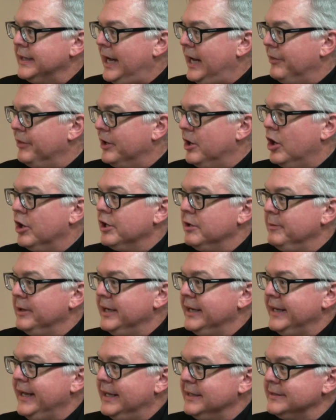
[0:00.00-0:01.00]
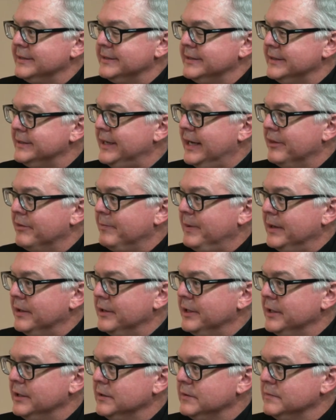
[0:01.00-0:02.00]
Catholic argument against the death
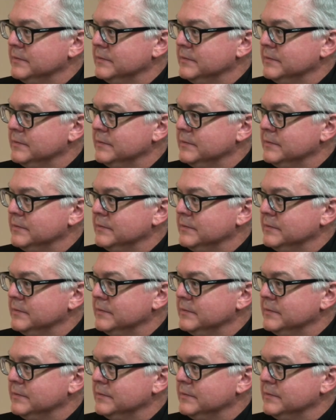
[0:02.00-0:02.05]
penalty?